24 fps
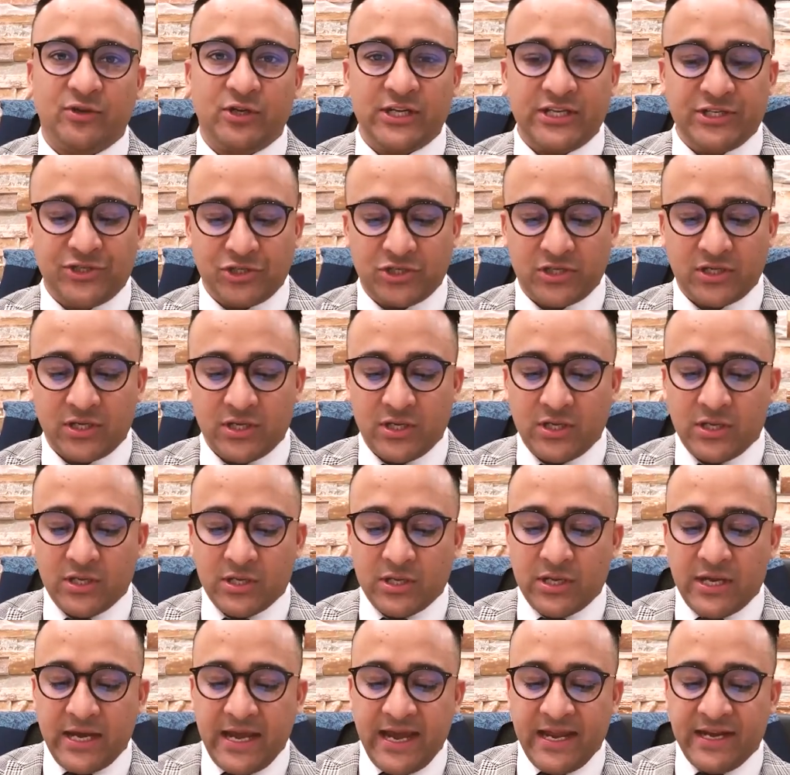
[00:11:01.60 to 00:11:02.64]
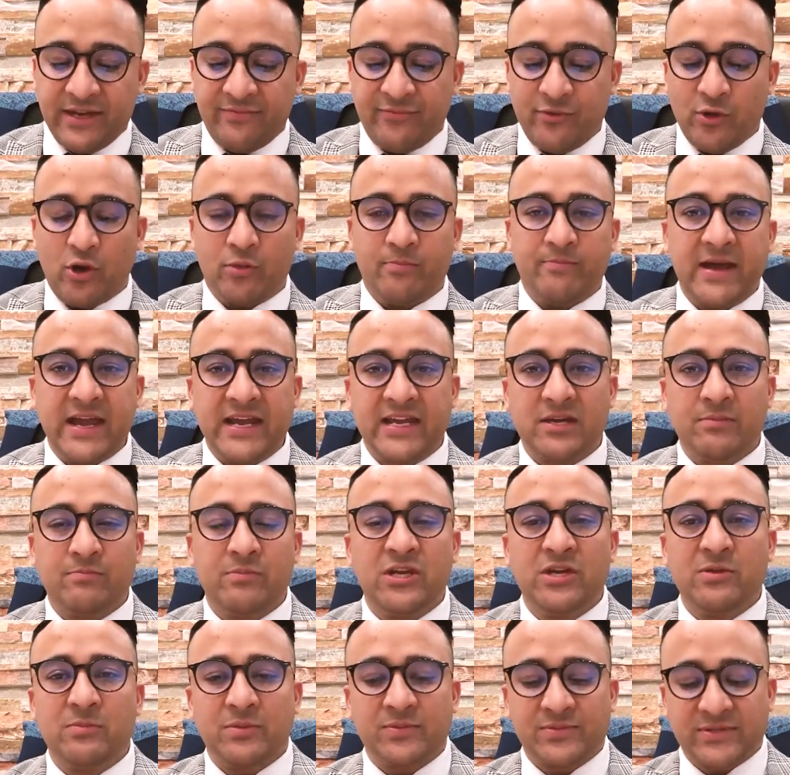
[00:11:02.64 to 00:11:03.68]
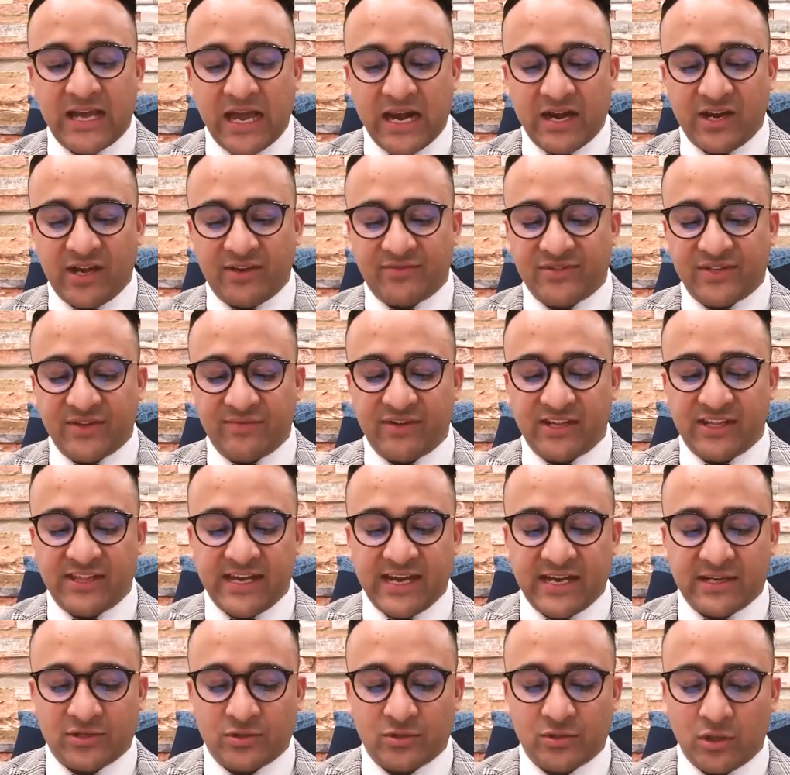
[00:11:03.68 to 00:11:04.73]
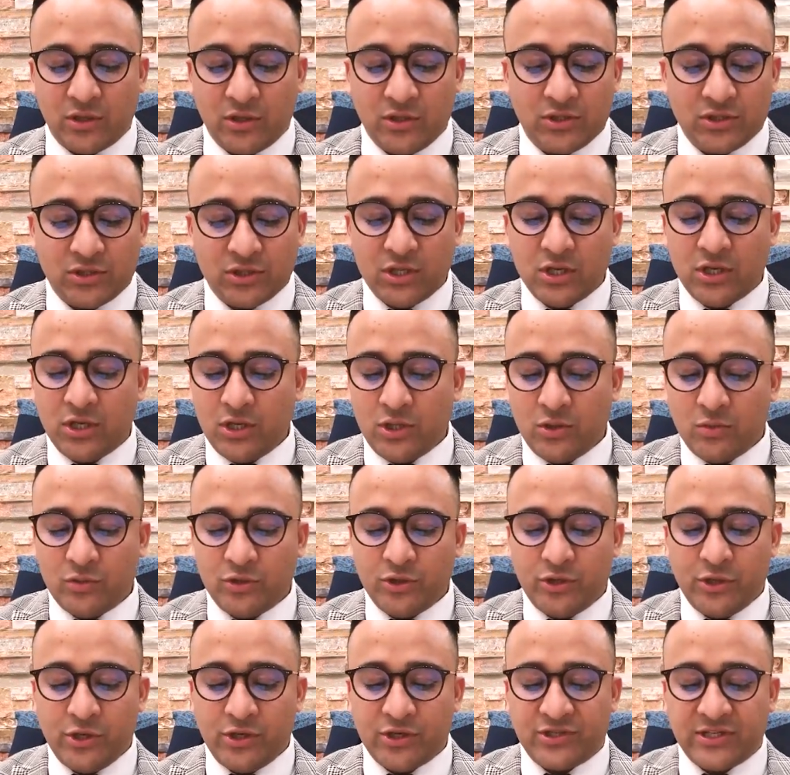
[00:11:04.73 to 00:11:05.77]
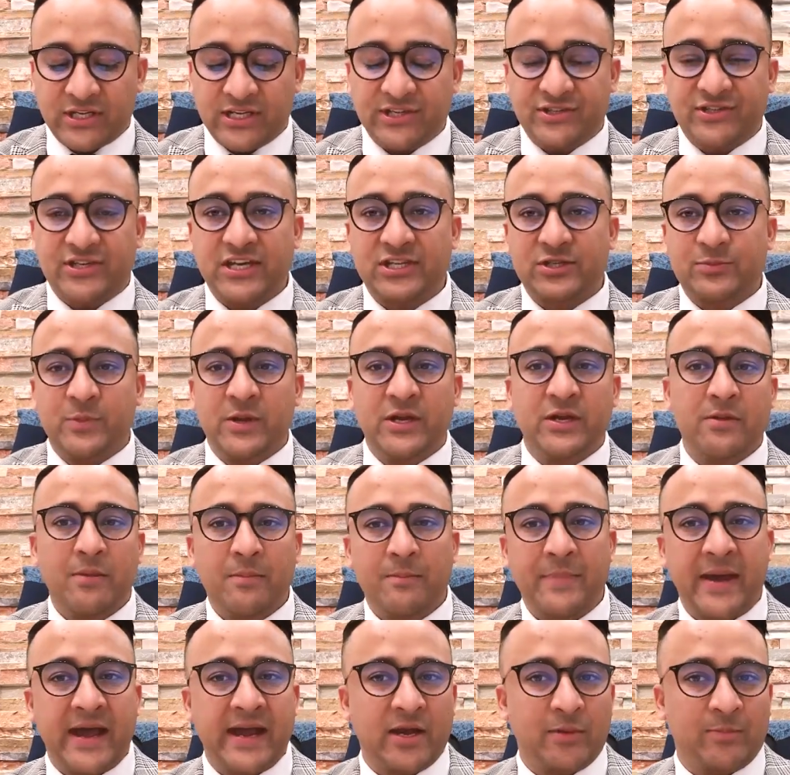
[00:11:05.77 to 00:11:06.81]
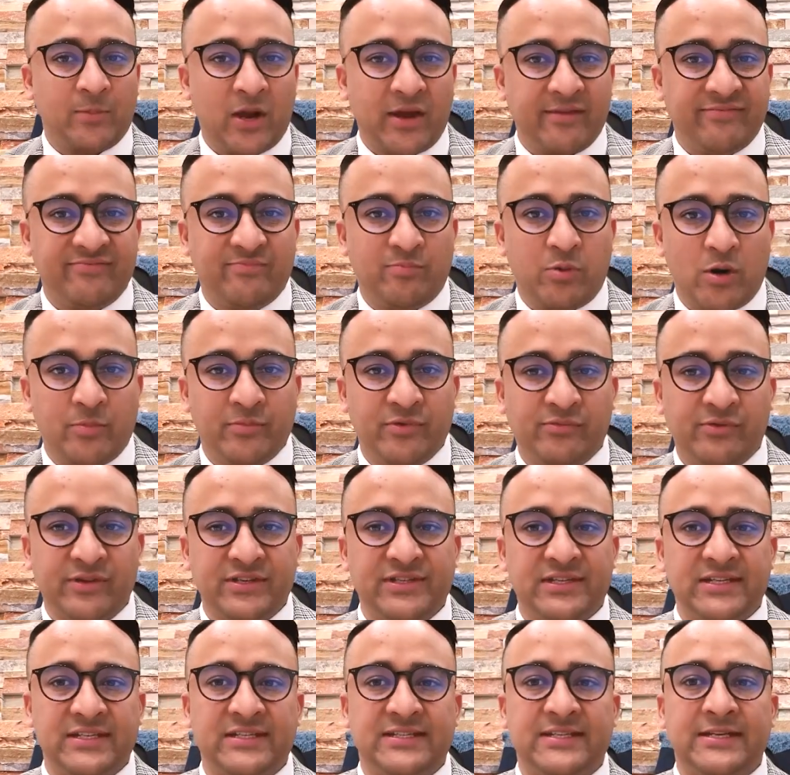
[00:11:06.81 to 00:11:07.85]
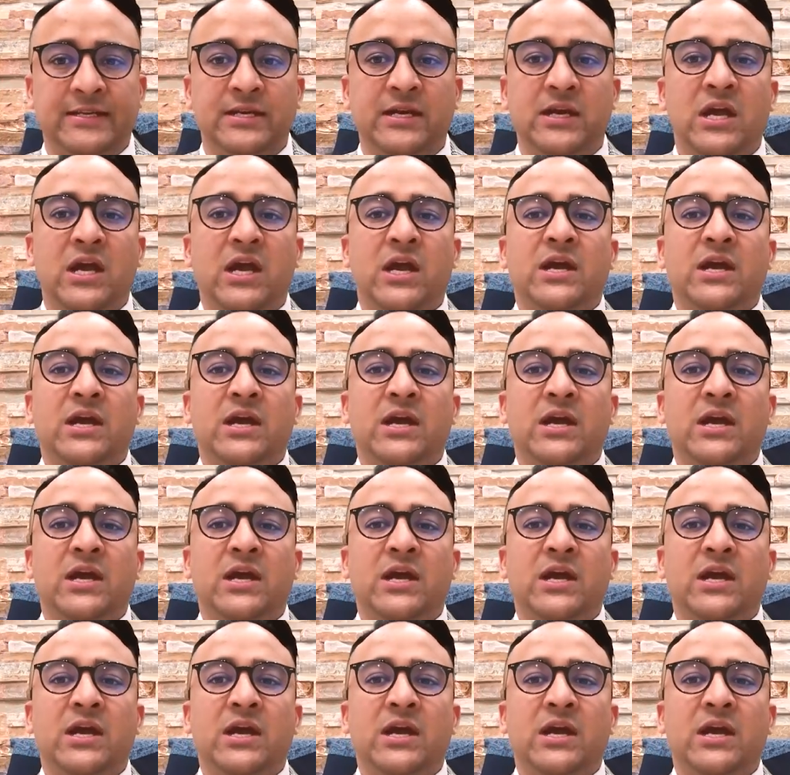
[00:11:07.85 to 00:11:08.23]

list. And if you're making minimum salary of $70,000, do your skill assessment, bang, apply for permanent residency.